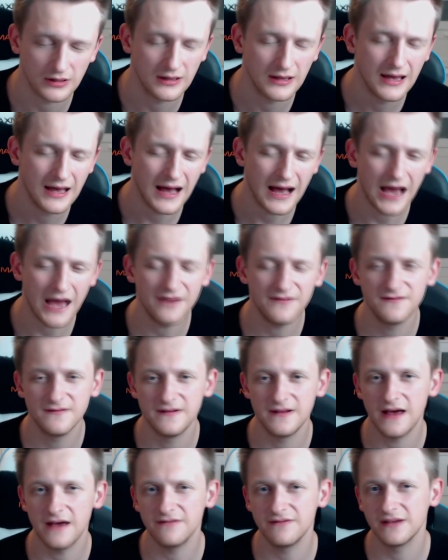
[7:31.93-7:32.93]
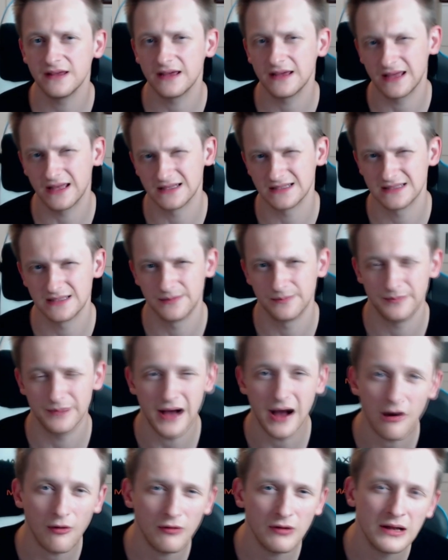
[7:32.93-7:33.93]
I have nothing against the
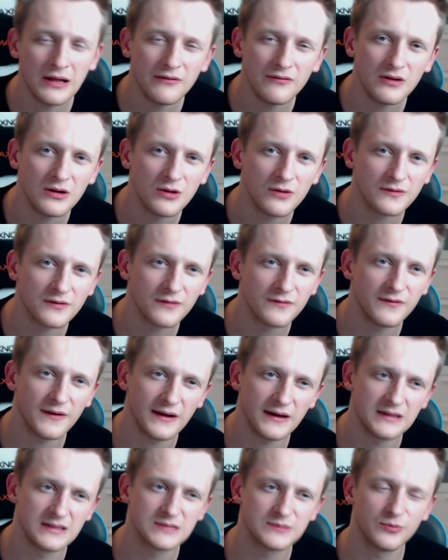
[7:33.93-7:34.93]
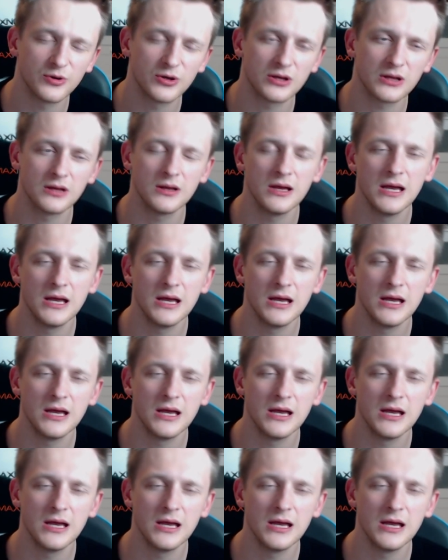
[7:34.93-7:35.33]
power level of the Firelands Portal,